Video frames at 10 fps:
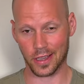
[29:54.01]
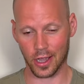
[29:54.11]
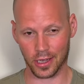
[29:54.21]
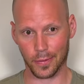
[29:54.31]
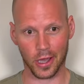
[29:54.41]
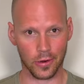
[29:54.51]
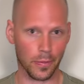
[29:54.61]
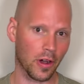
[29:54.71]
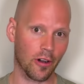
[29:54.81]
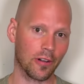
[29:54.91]
talk about them
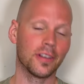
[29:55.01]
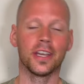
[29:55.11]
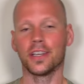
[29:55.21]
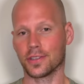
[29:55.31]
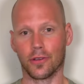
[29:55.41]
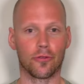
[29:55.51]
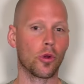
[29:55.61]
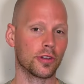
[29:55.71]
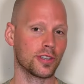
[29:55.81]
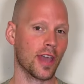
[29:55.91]
all. So, of
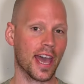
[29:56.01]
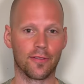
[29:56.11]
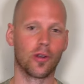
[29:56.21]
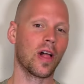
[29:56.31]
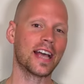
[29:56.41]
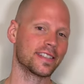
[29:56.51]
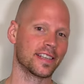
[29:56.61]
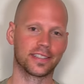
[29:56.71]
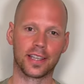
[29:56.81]
course, you have classic